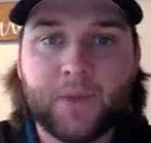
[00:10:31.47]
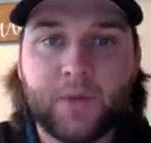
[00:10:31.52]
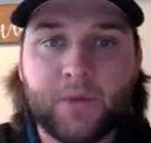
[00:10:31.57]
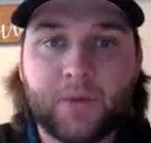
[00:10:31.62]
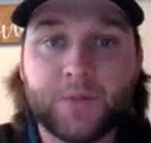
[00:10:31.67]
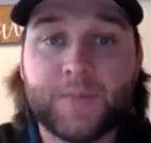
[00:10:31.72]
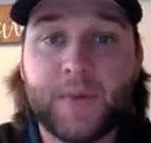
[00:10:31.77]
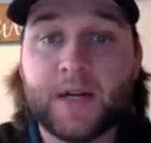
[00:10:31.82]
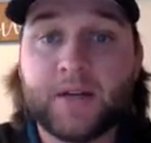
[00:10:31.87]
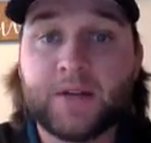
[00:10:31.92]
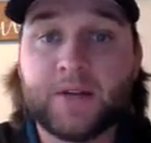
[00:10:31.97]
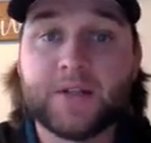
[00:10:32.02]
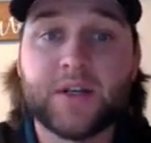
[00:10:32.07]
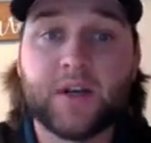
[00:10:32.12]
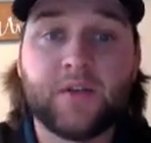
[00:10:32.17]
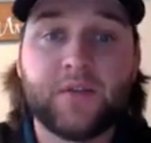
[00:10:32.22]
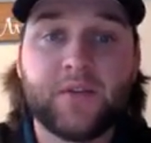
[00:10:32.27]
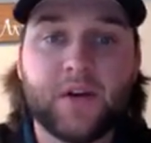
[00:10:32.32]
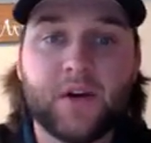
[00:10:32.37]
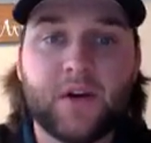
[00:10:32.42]
Respect
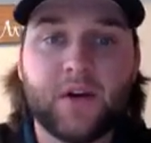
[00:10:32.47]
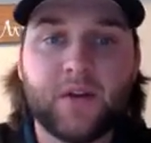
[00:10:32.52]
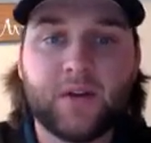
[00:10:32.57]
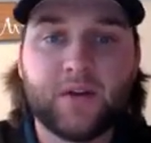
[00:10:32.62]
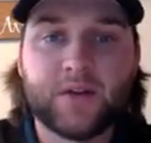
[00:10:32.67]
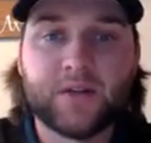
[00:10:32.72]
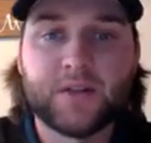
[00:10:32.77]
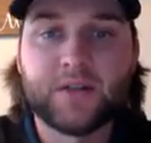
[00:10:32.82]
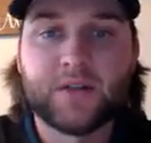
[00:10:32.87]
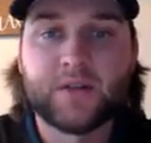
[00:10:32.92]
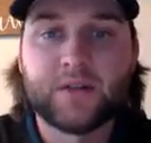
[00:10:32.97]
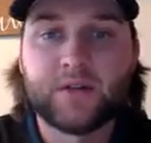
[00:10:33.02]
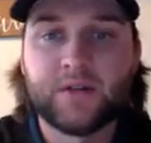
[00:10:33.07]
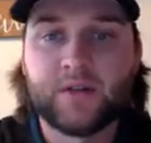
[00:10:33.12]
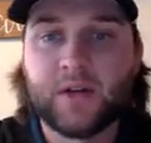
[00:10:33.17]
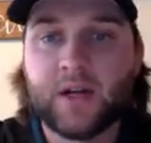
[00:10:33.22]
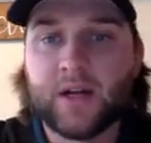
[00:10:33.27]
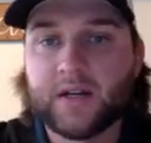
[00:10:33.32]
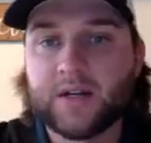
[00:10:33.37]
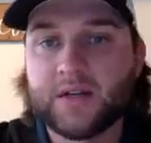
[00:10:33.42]
yourself and others. Do
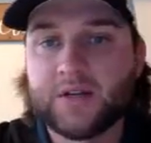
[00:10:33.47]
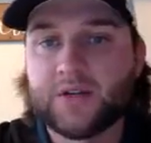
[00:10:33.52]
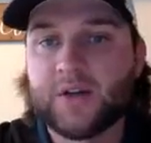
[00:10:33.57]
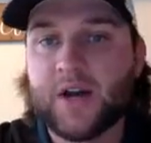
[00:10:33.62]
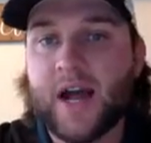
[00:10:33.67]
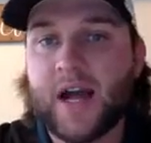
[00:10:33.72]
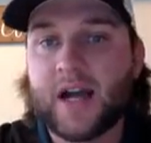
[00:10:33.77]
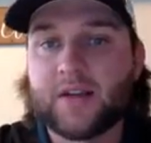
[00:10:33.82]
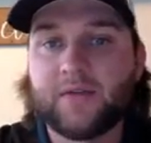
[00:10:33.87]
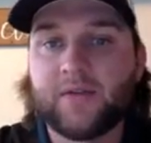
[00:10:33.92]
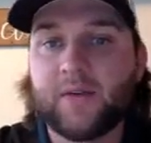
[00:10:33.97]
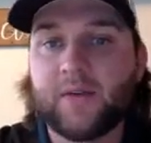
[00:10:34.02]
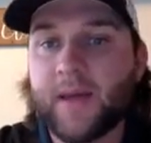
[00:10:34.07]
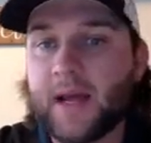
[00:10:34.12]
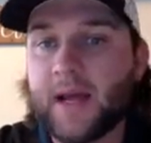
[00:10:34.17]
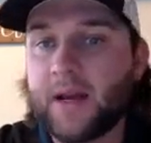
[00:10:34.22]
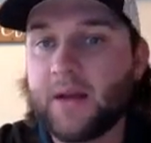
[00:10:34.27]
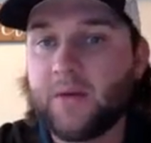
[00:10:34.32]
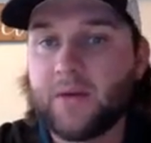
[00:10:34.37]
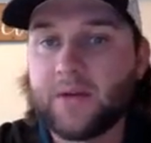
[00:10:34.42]
not distract from
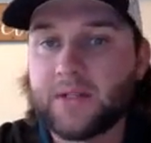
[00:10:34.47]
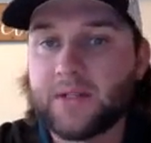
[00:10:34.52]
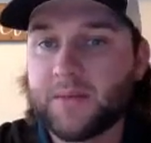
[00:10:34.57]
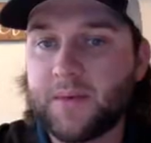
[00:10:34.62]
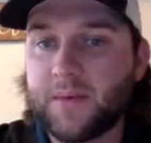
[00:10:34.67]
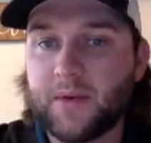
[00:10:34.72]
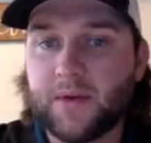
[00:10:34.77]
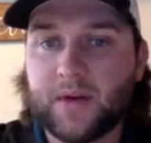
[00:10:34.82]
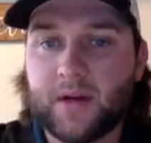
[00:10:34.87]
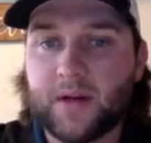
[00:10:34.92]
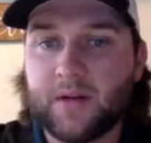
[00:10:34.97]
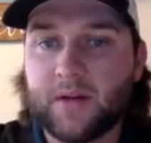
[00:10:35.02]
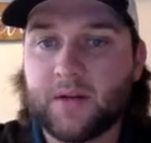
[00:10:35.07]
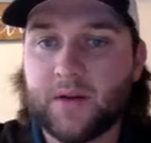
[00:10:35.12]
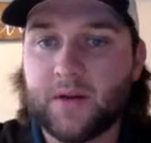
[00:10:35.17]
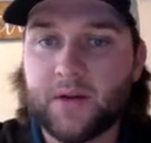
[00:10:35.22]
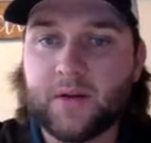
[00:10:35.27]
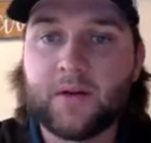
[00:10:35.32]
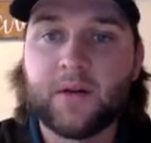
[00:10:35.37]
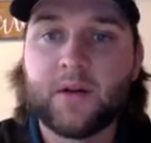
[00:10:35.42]
anyone's ability to
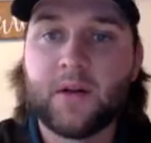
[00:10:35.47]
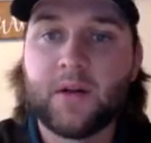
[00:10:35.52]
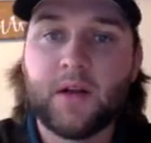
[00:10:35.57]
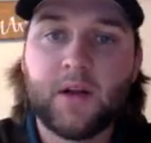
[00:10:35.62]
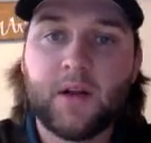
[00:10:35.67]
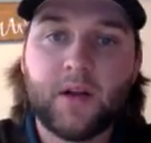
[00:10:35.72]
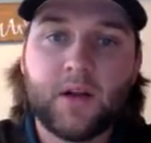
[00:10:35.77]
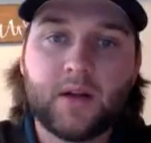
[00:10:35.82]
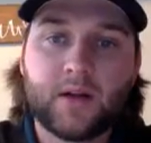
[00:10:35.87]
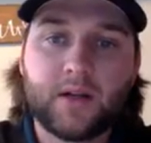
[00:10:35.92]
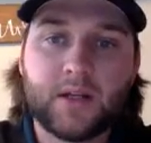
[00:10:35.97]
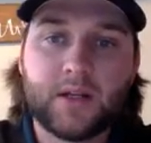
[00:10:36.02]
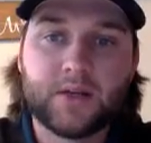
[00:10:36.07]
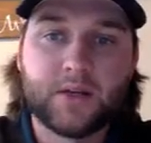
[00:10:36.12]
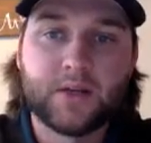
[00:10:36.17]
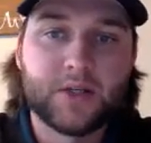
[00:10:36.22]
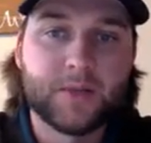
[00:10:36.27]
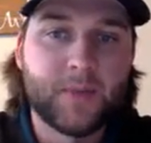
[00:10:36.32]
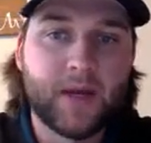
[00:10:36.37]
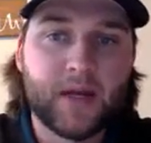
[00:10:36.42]
learn.
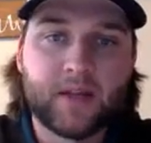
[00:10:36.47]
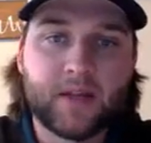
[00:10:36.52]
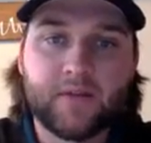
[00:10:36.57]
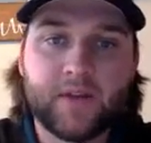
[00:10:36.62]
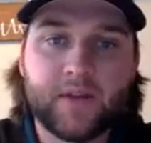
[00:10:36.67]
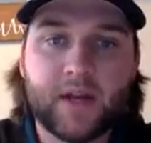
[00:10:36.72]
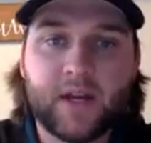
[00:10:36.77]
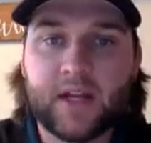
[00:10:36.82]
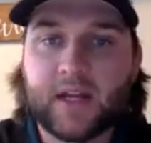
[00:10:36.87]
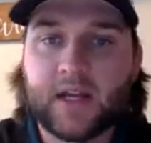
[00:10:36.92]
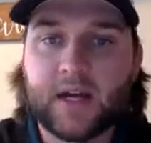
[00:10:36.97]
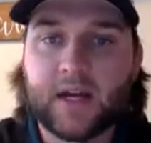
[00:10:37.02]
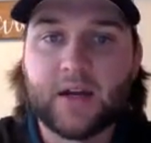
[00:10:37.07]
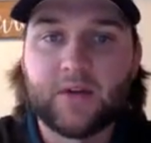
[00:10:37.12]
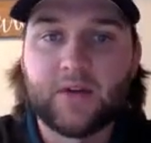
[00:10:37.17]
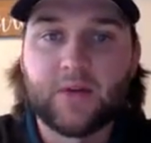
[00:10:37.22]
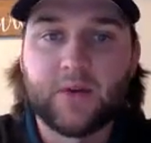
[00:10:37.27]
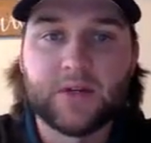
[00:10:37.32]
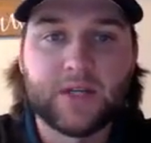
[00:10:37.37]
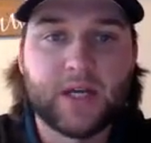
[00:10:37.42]
Disrespect of any
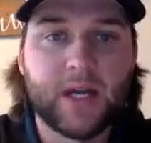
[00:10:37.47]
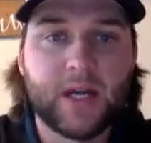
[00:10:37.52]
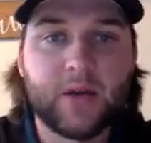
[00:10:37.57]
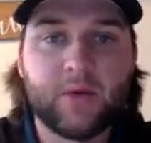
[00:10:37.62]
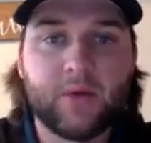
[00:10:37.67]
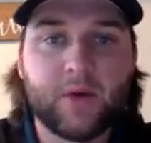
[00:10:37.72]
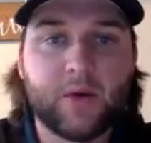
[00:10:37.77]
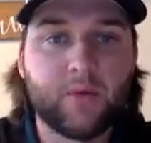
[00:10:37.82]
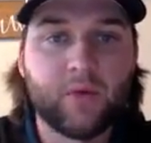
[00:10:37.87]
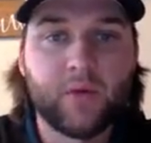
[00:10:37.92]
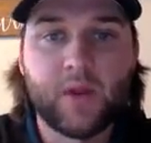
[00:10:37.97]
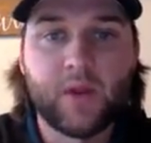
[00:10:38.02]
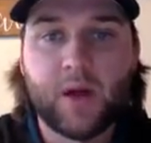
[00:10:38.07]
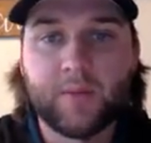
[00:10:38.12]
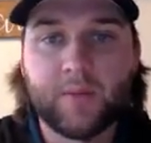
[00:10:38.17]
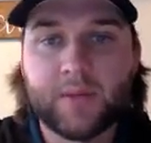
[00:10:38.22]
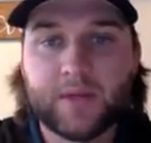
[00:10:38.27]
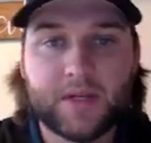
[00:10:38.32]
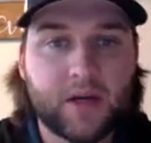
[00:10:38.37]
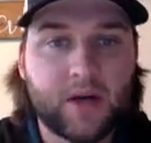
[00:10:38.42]
kind towards anyone will
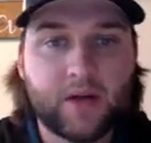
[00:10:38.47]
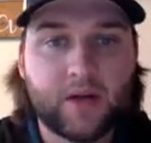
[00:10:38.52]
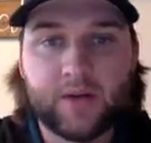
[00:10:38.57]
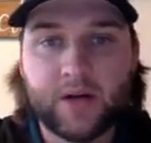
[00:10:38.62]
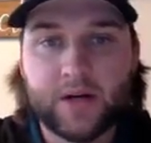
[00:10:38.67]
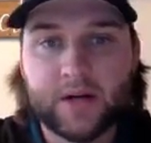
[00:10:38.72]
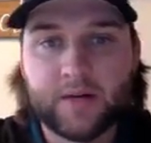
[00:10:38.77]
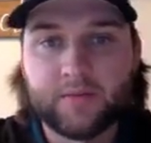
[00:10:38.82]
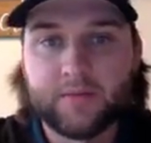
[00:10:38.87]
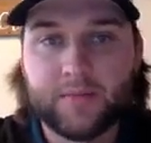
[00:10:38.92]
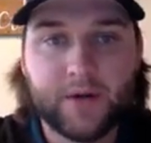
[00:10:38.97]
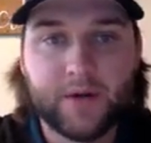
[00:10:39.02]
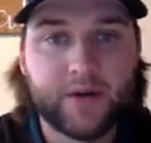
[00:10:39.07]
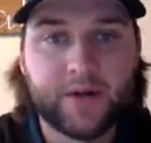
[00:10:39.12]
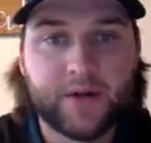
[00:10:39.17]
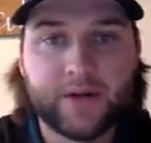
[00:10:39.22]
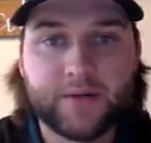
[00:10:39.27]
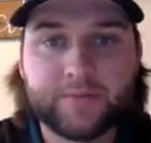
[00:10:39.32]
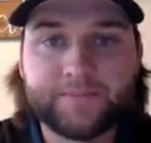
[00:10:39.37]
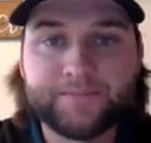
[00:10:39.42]
not be tolerated,
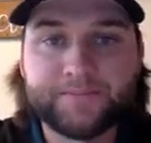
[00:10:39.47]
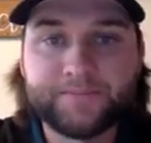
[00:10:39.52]
period.